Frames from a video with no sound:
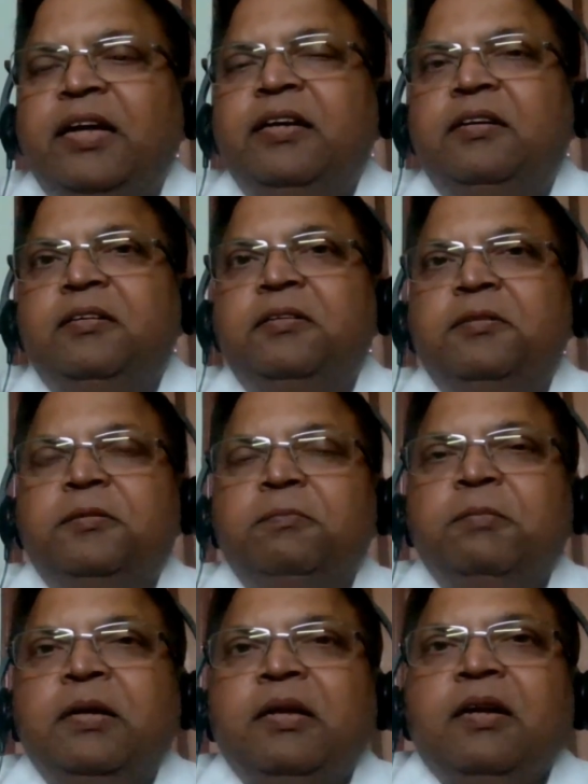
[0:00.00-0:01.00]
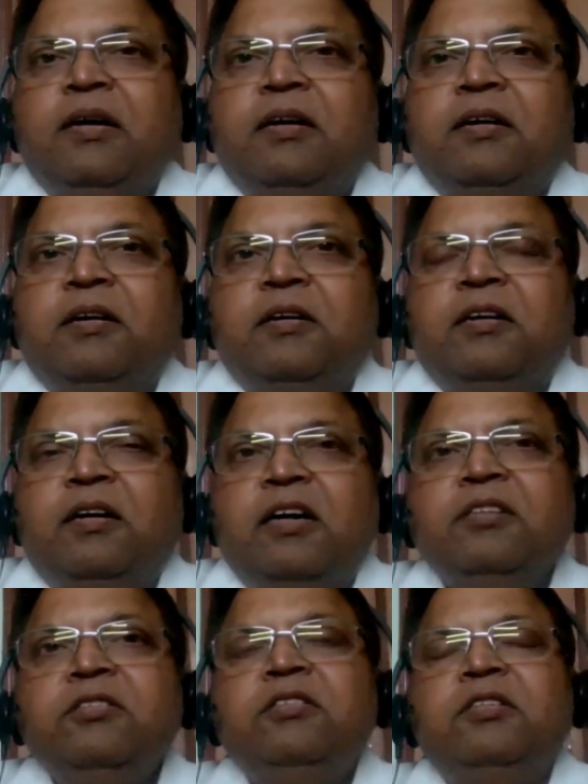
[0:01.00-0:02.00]
like
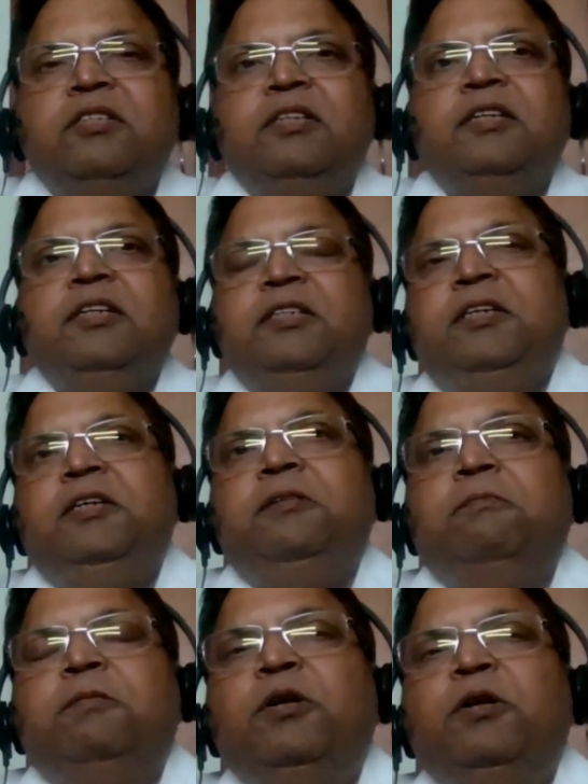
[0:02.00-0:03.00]
uncertainty.